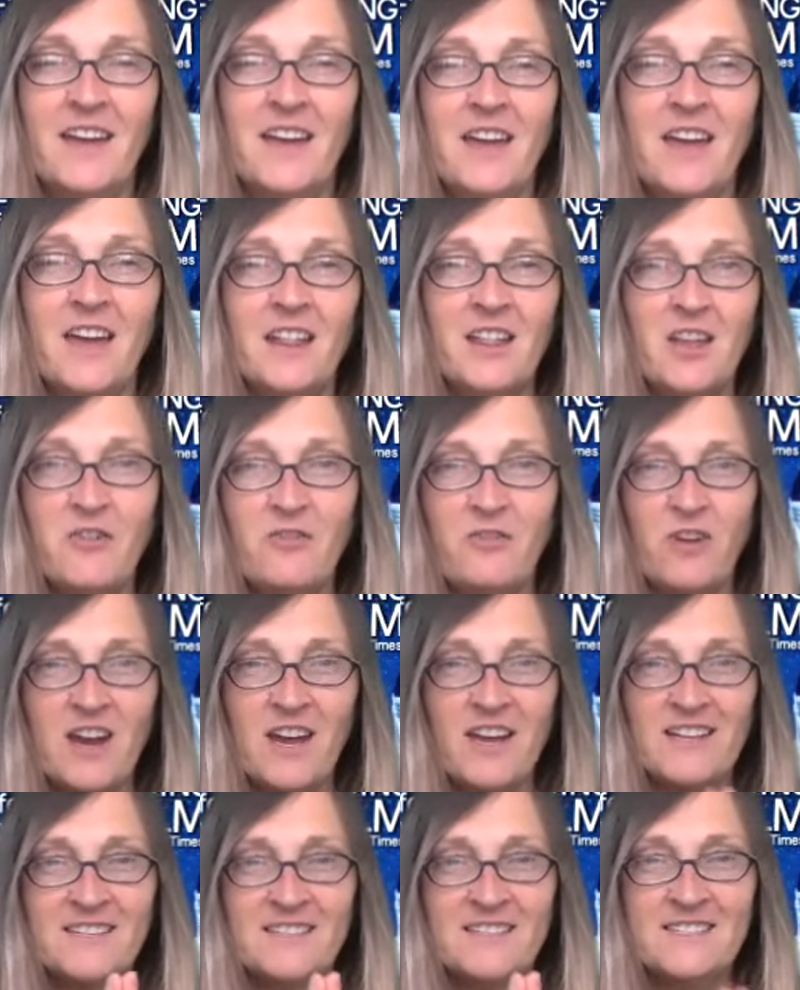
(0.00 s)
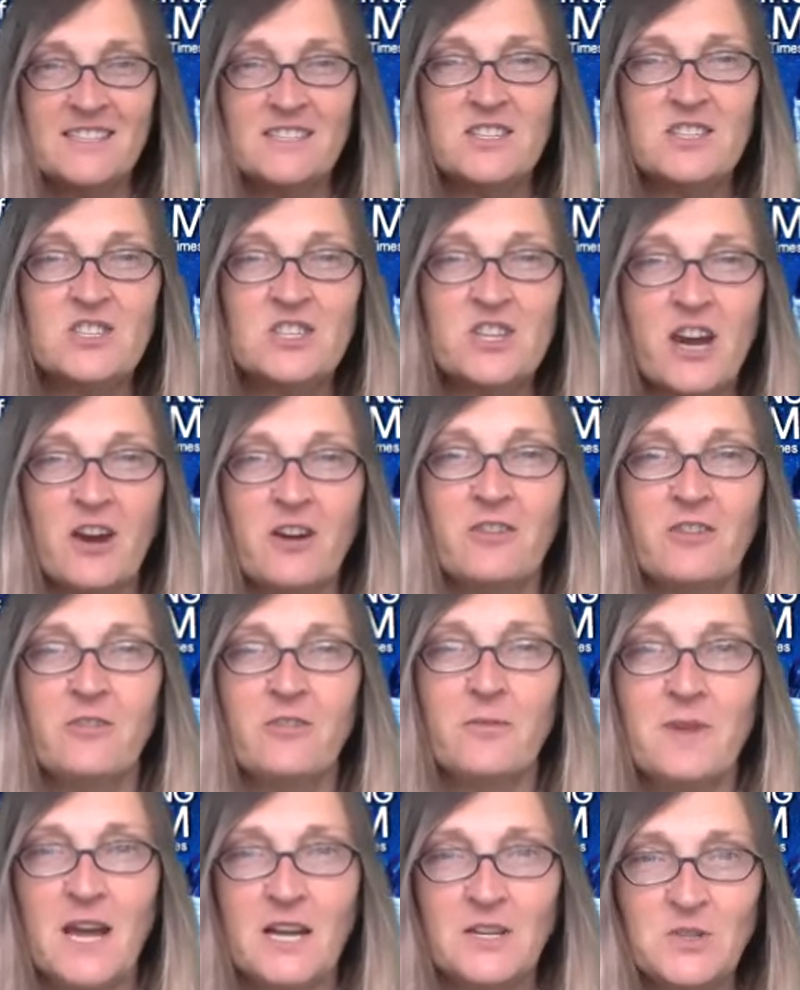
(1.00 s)
Hello, friends. This is Sharon
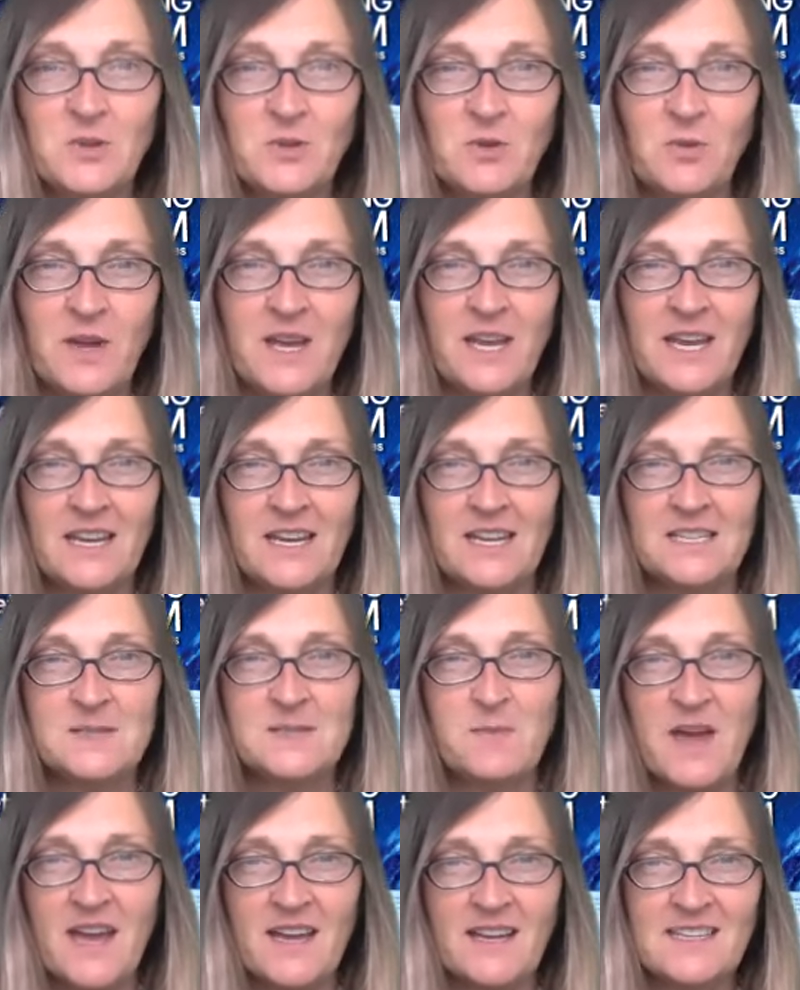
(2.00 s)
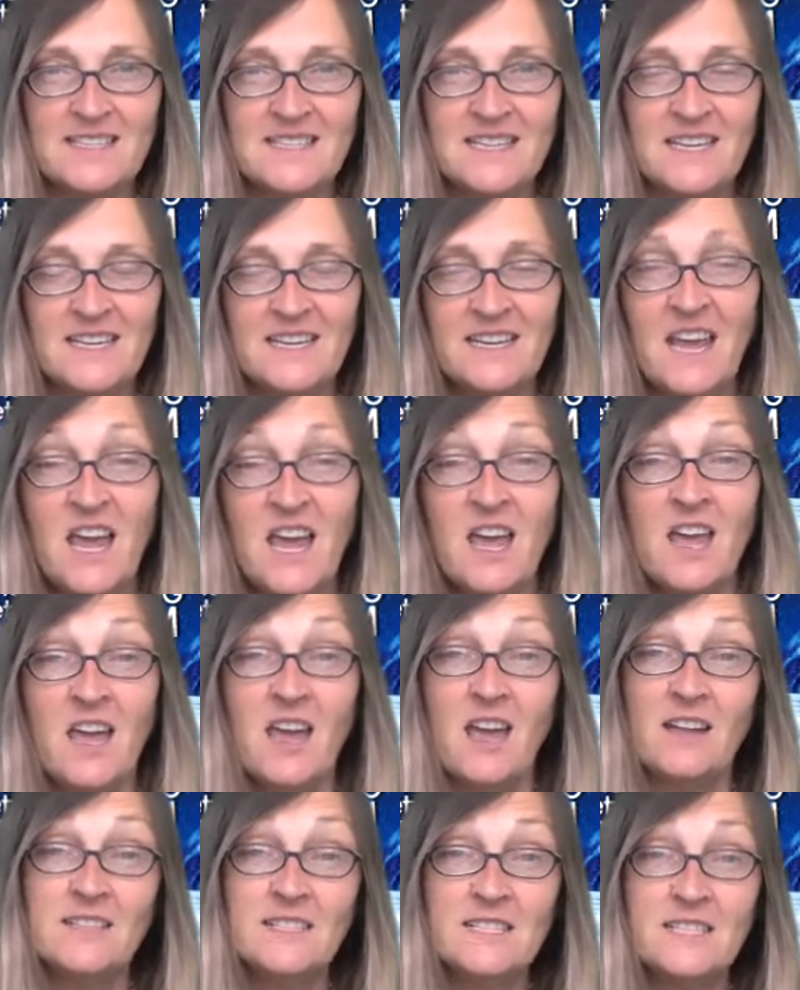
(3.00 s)
from Natural Awakenings magazine,
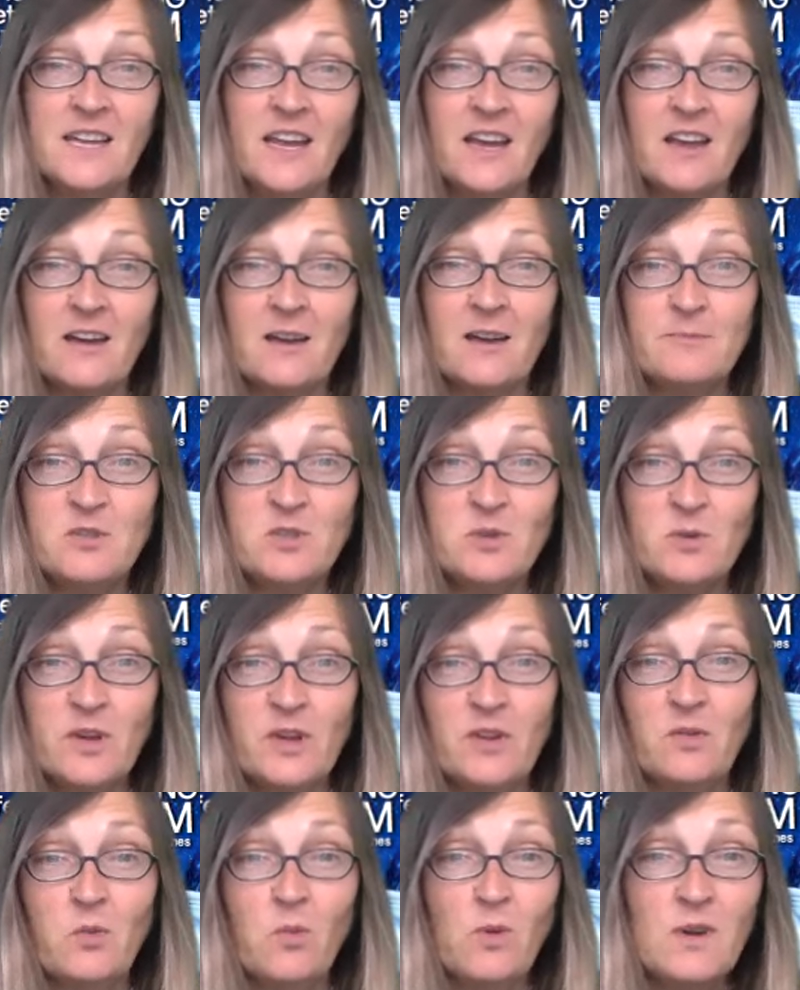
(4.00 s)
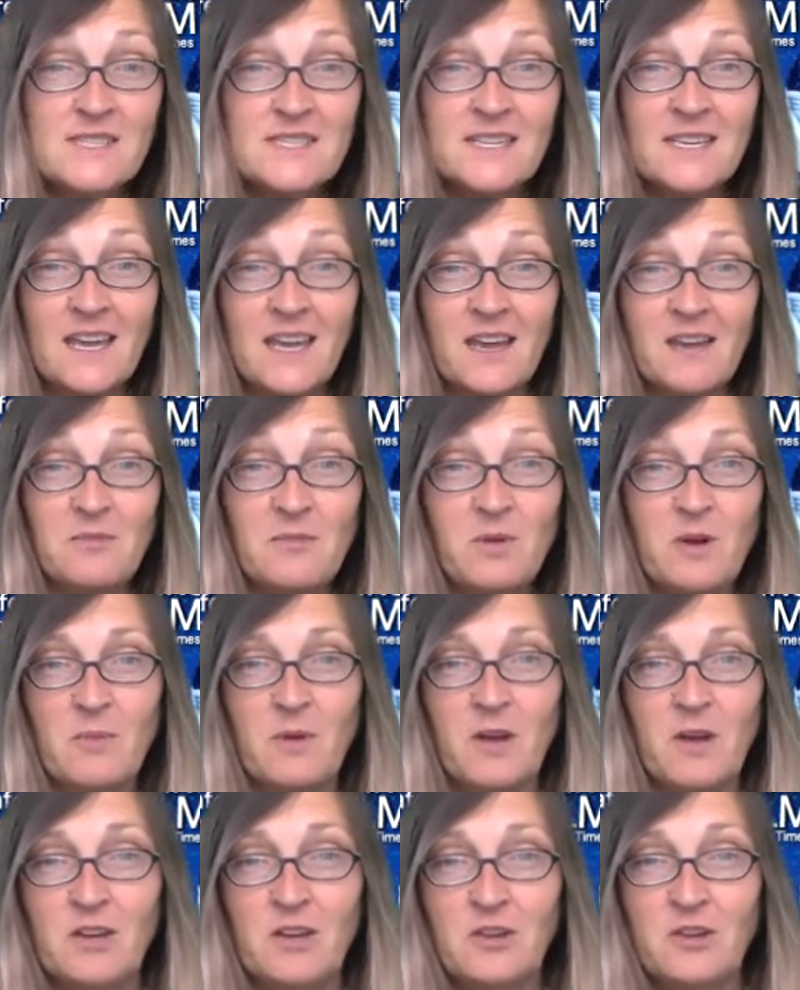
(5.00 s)
and today I'm joined once again by
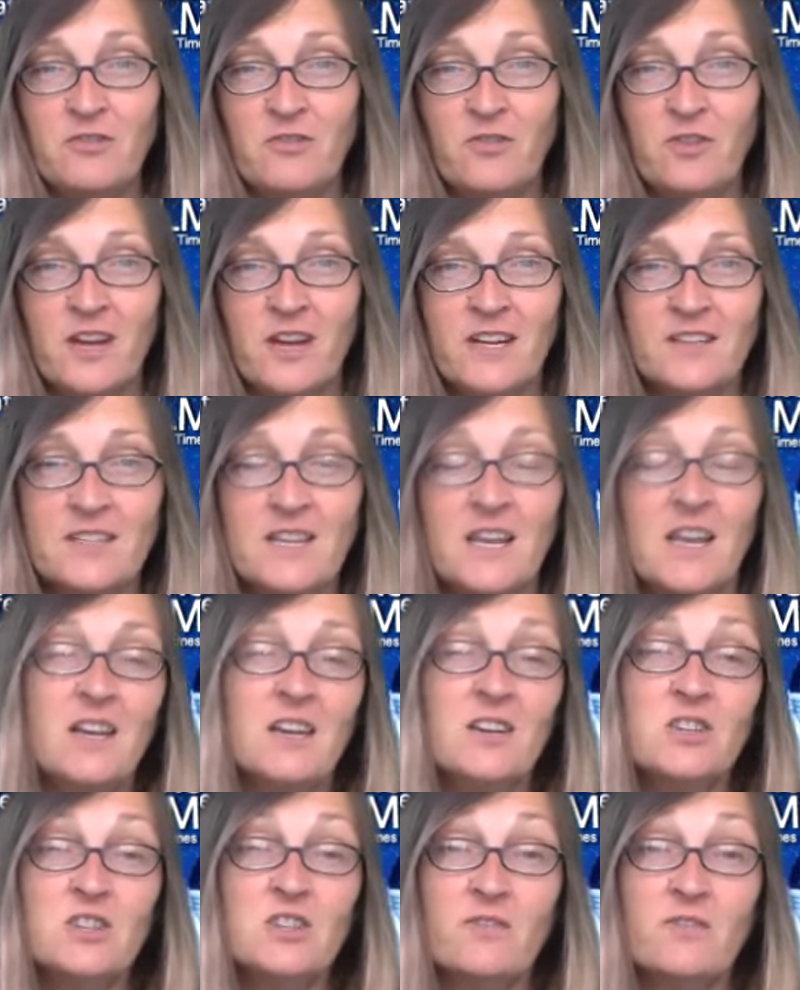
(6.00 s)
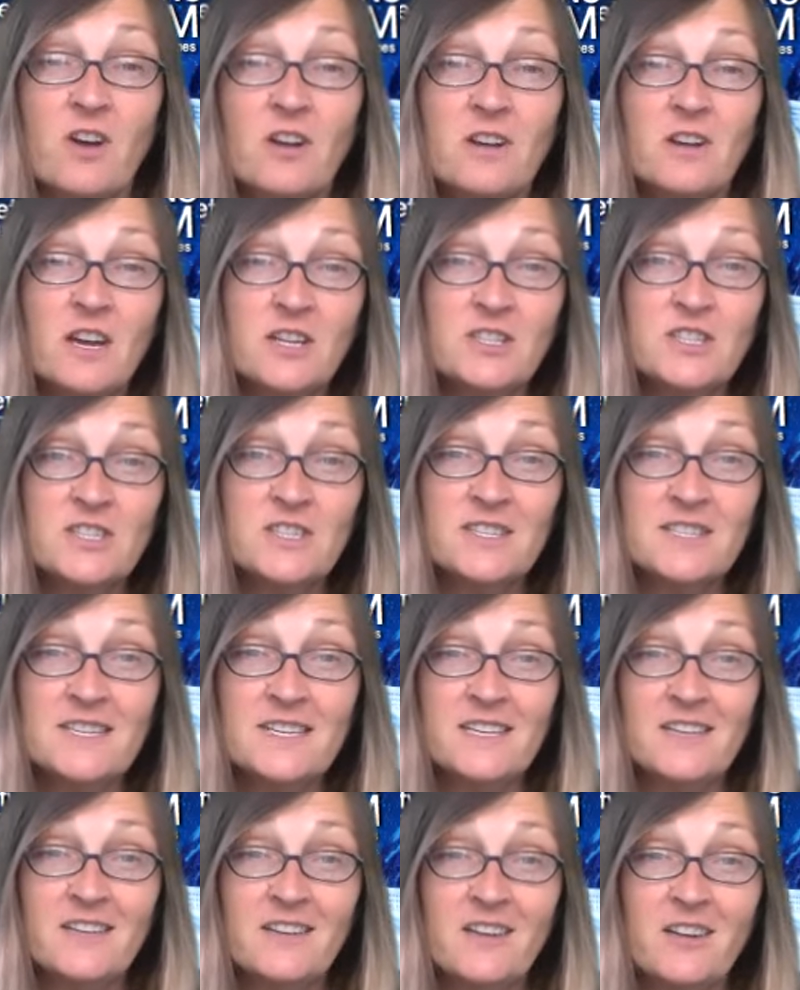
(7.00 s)
my good friend Siobhan
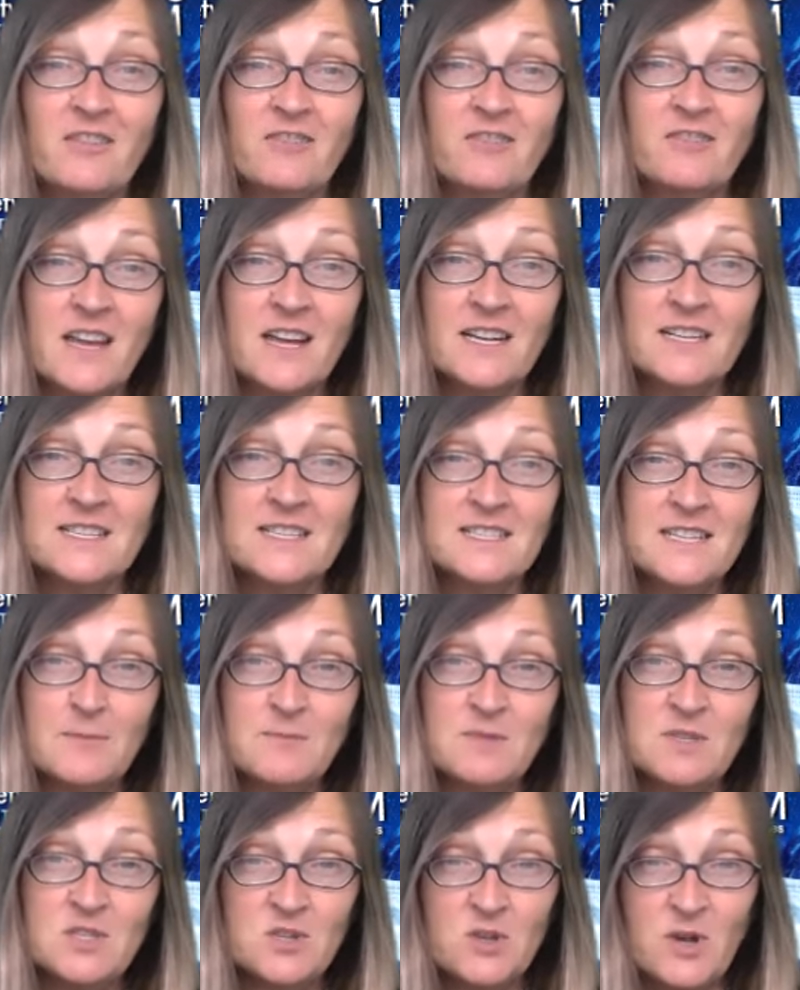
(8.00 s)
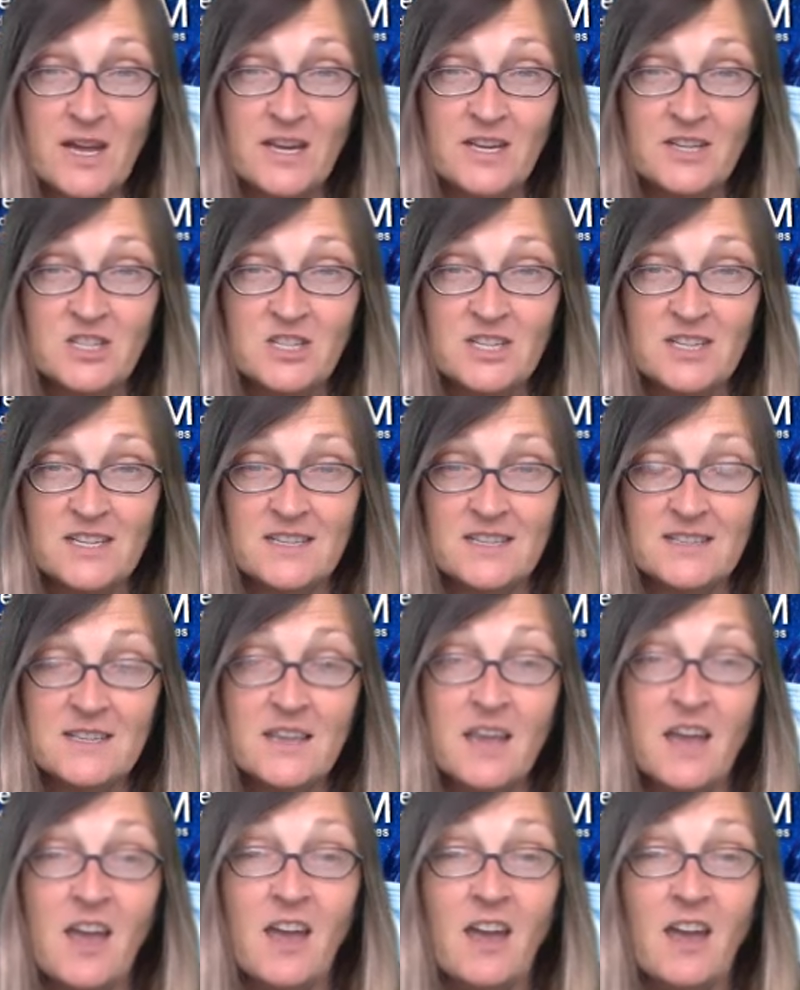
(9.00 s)
Hutchinson of Next Step Strategies.